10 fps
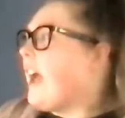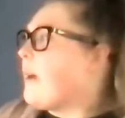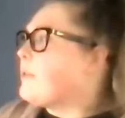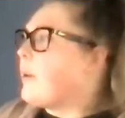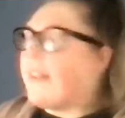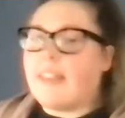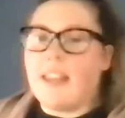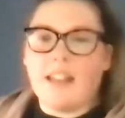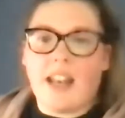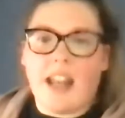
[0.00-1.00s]
Um, so I
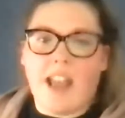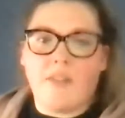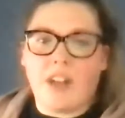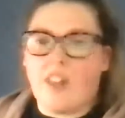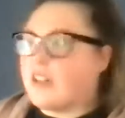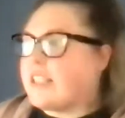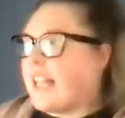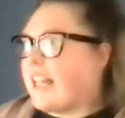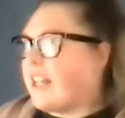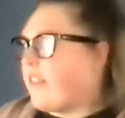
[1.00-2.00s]
think that I have another
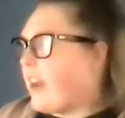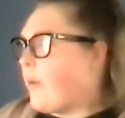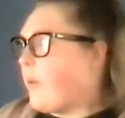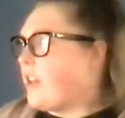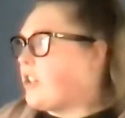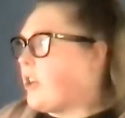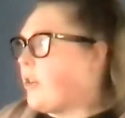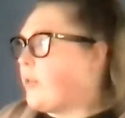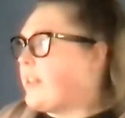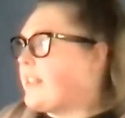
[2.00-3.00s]
slide here that I want to show.
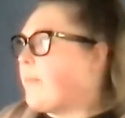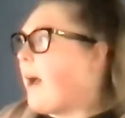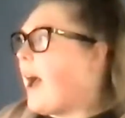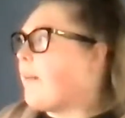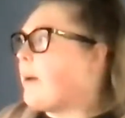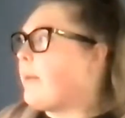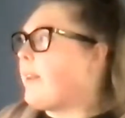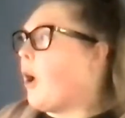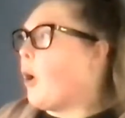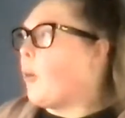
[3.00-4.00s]
So it's the pop up on
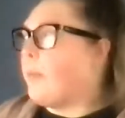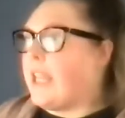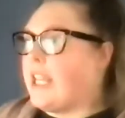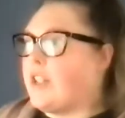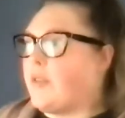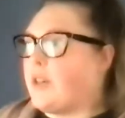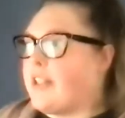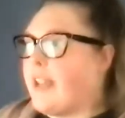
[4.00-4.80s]
the homepage for